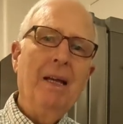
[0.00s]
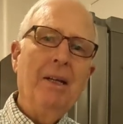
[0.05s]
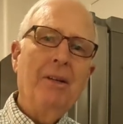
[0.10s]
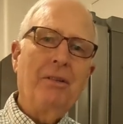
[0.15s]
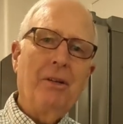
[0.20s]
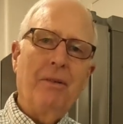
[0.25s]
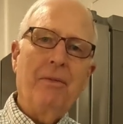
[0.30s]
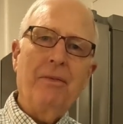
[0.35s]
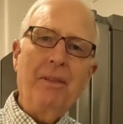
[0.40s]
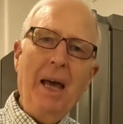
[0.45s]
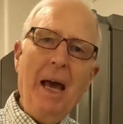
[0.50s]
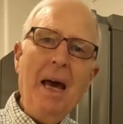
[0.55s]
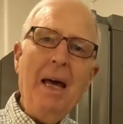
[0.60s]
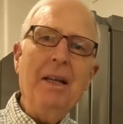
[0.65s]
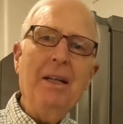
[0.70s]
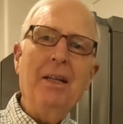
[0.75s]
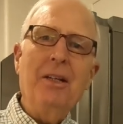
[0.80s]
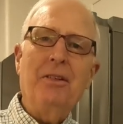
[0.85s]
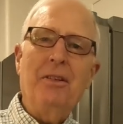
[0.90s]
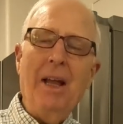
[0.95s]
So
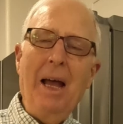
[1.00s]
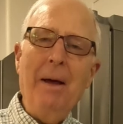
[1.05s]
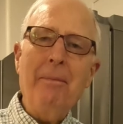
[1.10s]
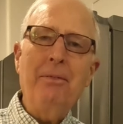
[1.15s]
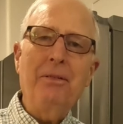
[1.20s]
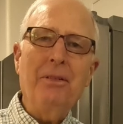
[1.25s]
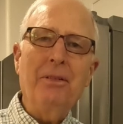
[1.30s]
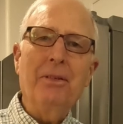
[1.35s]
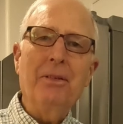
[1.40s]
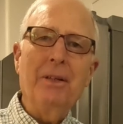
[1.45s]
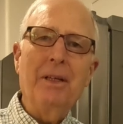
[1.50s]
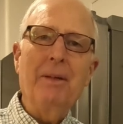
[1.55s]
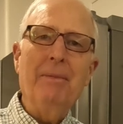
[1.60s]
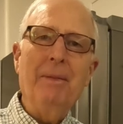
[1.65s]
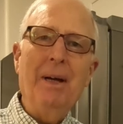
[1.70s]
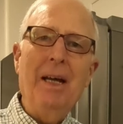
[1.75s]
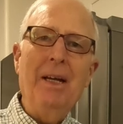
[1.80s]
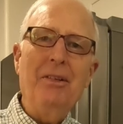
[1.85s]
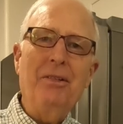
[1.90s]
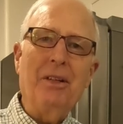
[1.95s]
that is absolutely
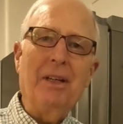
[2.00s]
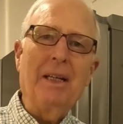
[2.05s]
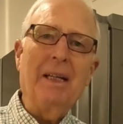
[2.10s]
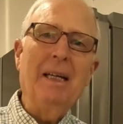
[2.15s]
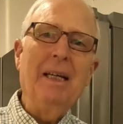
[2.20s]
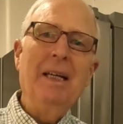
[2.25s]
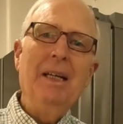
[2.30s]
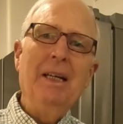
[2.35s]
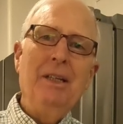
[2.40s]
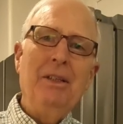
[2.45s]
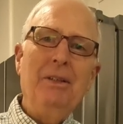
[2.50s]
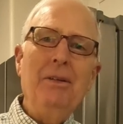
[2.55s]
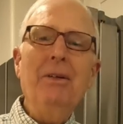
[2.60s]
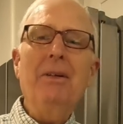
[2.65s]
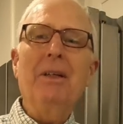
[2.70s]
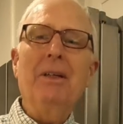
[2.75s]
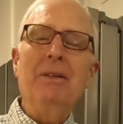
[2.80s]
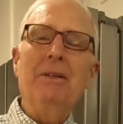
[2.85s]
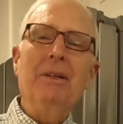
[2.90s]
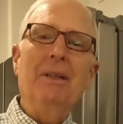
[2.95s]
amazing. You
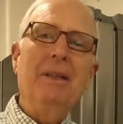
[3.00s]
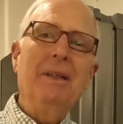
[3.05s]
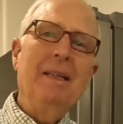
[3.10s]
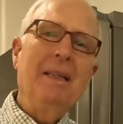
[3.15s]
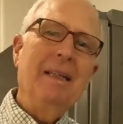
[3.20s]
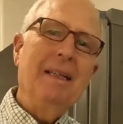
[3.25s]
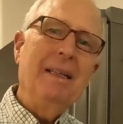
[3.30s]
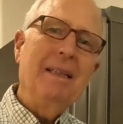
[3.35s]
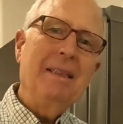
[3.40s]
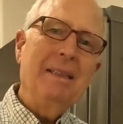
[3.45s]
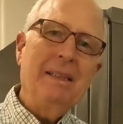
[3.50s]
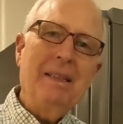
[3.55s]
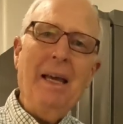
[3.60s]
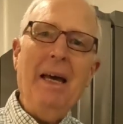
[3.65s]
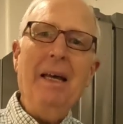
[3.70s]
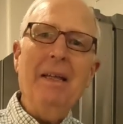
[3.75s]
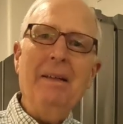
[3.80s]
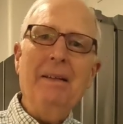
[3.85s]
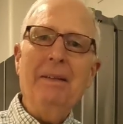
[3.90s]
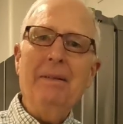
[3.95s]
could
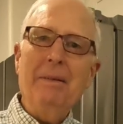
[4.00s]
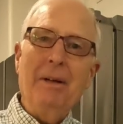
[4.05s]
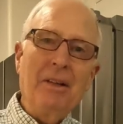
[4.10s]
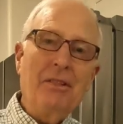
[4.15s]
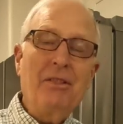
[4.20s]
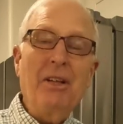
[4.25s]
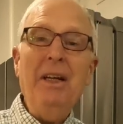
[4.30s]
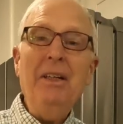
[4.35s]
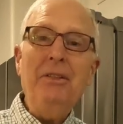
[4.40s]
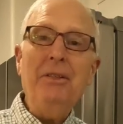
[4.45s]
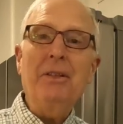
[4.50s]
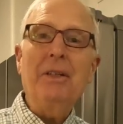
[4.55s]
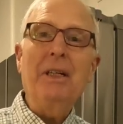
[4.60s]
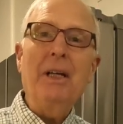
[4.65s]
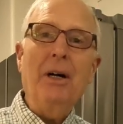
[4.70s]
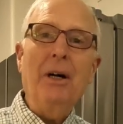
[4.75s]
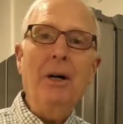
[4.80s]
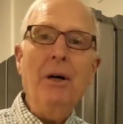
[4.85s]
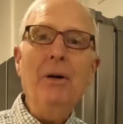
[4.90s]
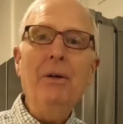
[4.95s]
get essentially
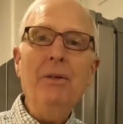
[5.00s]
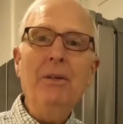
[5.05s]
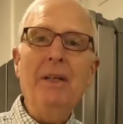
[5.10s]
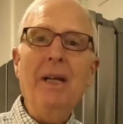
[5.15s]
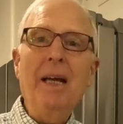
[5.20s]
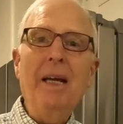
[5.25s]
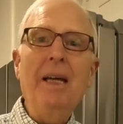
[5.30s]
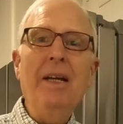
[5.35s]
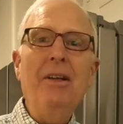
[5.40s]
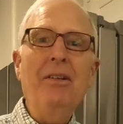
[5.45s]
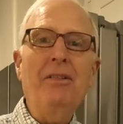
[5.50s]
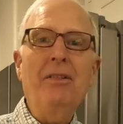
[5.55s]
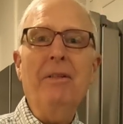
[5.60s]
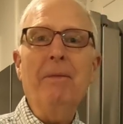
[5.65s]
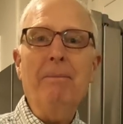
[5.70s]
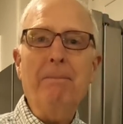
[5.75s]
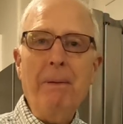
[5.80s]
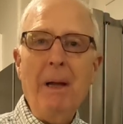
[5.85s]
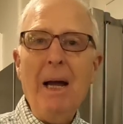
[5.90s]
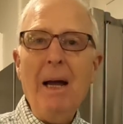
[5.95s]
a whole
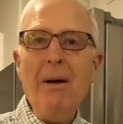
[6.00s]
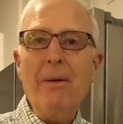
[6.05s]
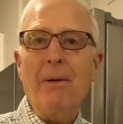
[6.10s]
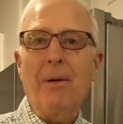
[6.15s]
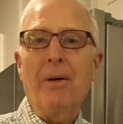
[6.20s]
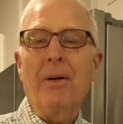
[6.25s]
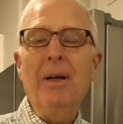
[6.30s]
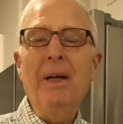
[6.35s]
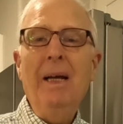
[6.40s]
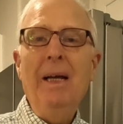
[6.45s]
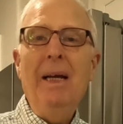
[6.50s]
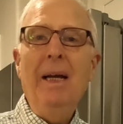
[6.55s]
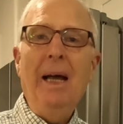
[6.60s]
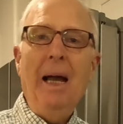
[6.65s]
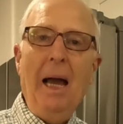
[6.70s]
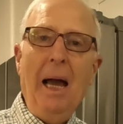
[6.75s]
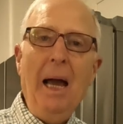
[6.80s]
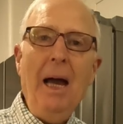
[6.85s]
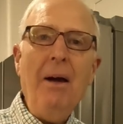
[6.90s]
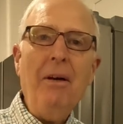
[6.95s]
day's power
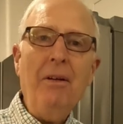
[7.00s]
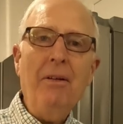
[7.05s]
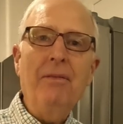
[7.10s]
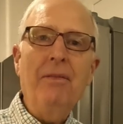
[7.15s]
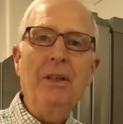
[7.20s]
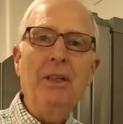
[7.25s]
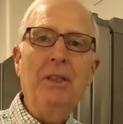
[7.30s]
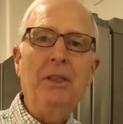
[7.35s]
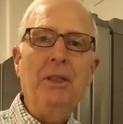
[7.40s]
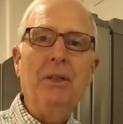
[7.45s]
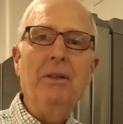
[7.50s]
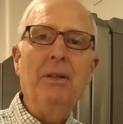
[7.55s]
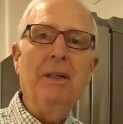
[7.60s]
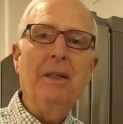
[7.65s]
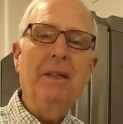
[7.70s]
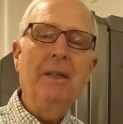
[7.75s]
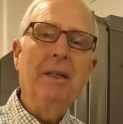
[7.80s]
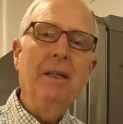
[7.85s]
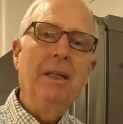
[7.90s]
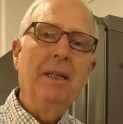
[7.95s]
out of this
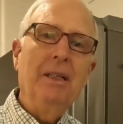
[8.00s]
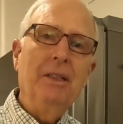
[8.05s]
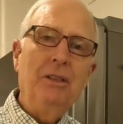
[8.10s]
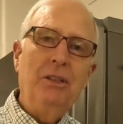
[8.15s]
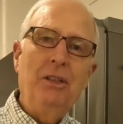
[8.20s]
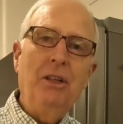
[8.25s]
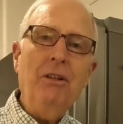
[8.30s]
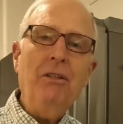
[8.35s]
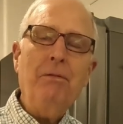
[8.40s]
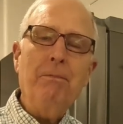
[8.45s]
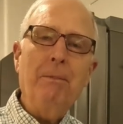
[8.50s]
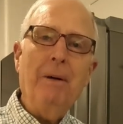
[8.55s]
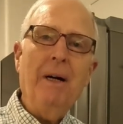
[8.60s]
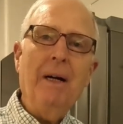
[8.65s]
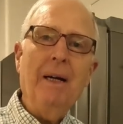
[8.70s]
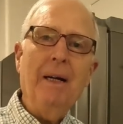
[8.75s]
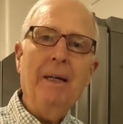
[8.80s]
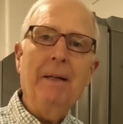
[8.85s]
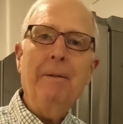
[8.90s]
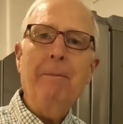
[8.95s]
unit just
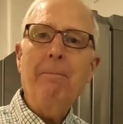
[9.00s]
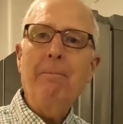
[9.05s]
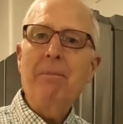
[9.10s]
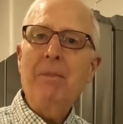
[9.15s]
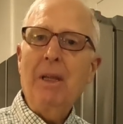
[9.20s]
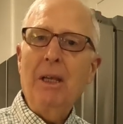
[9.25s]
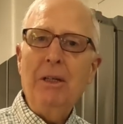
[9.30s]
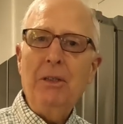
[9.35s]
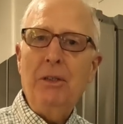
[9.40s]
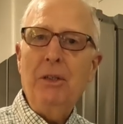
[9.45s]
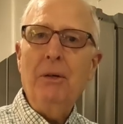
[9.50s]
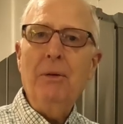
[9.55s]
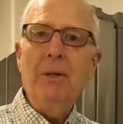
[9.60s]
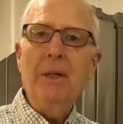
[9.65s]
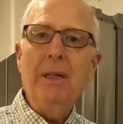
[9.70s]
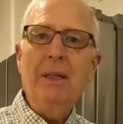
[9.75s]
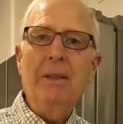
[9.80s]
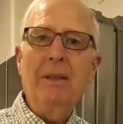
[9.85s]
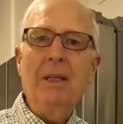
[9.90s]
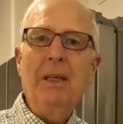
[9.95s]
by
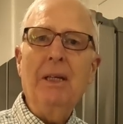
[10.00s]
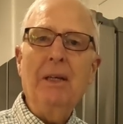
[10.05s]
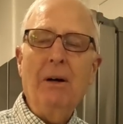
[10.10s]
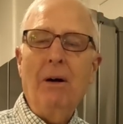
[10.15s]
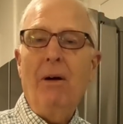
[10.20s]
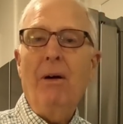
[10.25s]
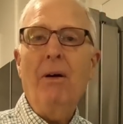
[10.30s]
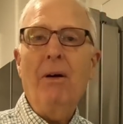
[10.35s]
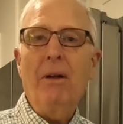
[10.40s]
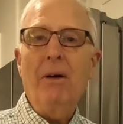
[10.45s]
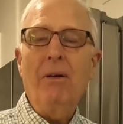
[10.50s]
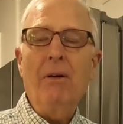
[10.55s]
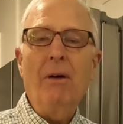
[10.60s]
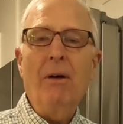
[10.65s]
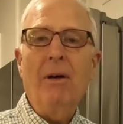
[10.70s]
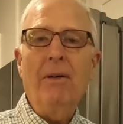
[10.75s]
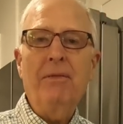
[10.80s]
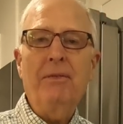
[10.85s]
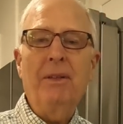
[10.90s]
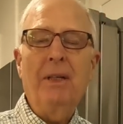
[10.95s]
doing the on and
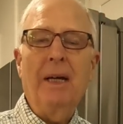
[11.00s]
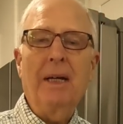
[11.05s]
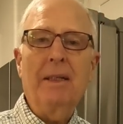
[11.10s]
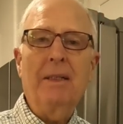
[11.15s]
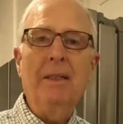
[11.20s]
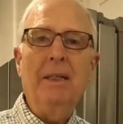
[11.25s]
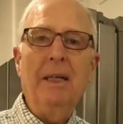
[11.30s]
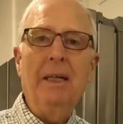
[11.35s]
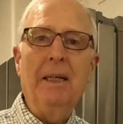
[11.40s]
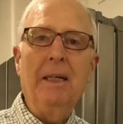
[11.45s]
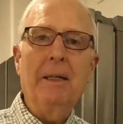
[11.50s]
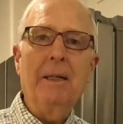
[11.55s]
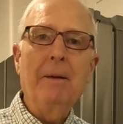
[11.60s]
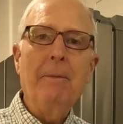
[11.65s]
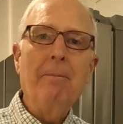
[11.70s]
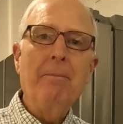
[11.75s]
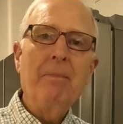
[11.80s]
off technique.